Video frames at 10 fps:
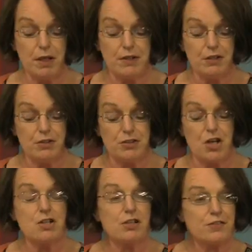by their
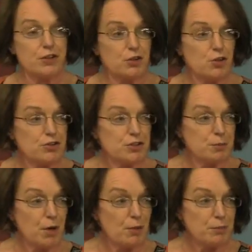internal security
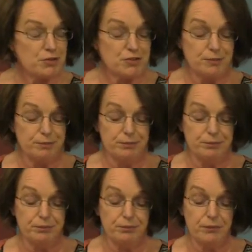department.
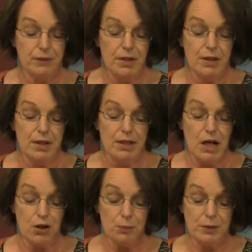In
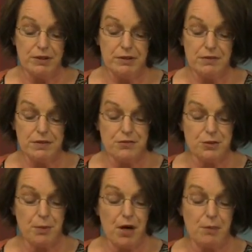our opinion, this
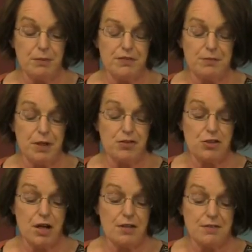department
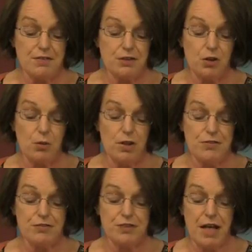specialises in
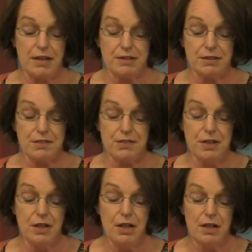coercive tactics
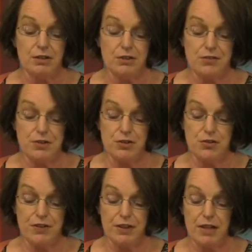and
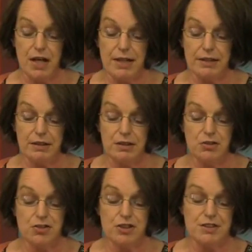considers that lying,
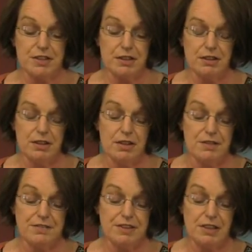cheating,
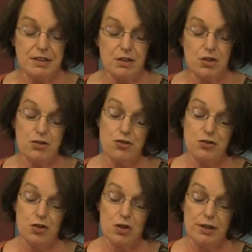stealing or
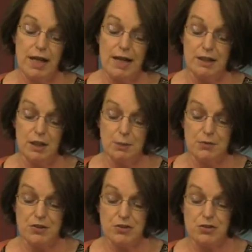destroying any
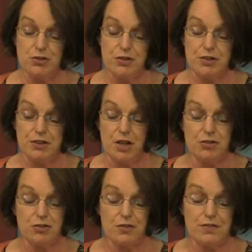opposition to their
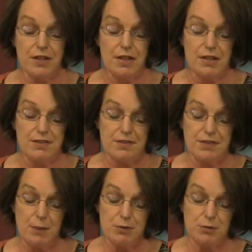doctrines is
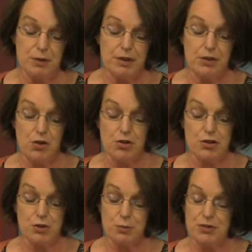acceptable in order
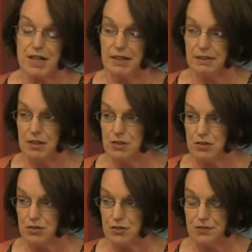to protect their
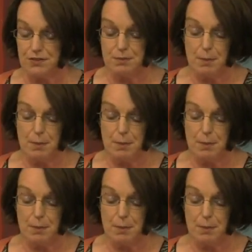interests.